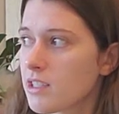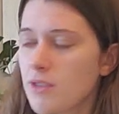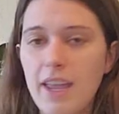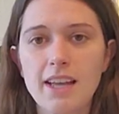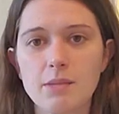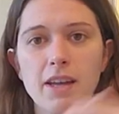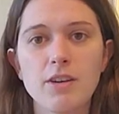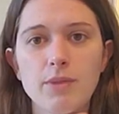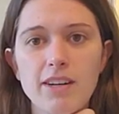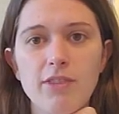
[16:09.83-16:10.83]
So you can't depend
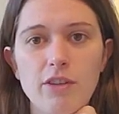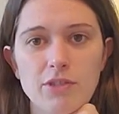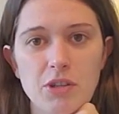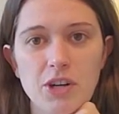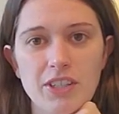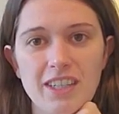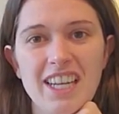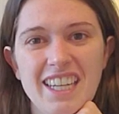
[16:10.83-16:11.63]
on rainfall for your garden.